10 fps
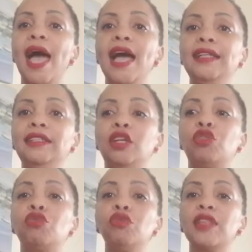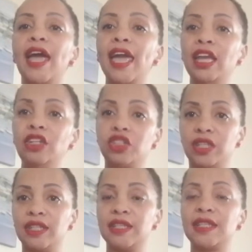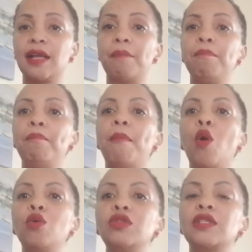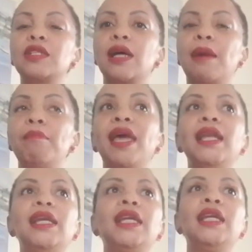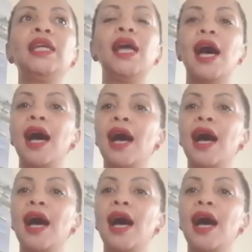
And through the ages, many